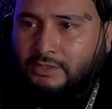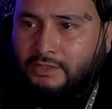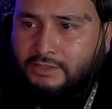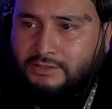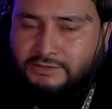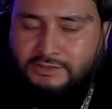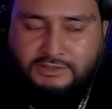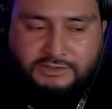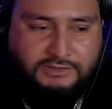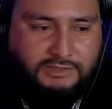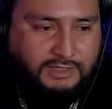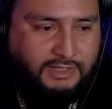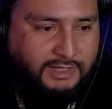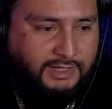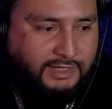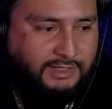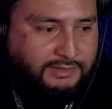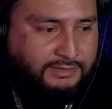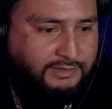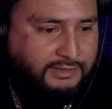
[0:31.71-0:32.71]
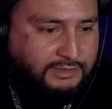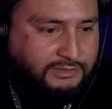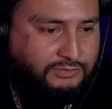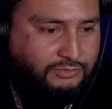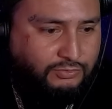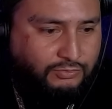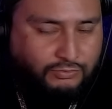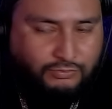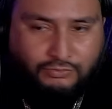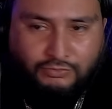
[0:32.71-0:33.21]
just to end this
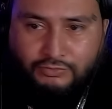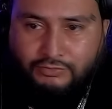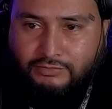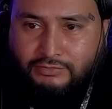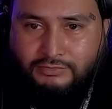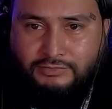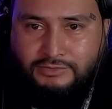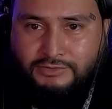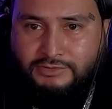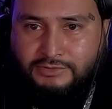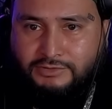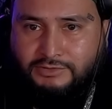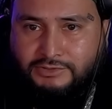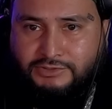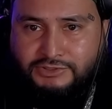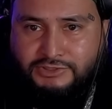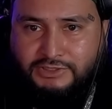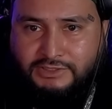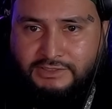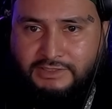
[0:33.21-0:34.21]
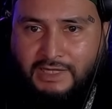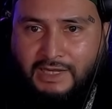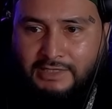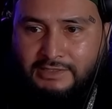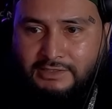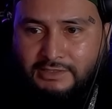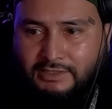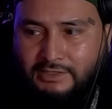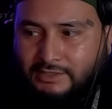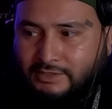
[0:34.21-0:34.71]
whole
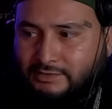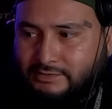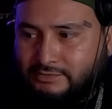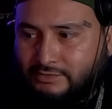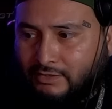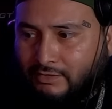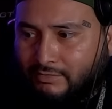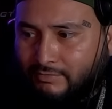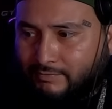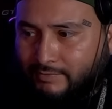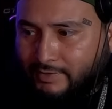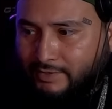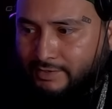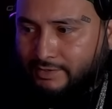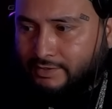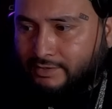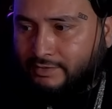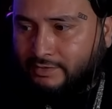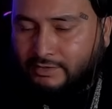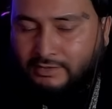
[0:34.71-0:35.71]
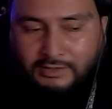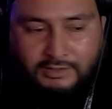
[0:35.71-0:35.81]
shenanigans already.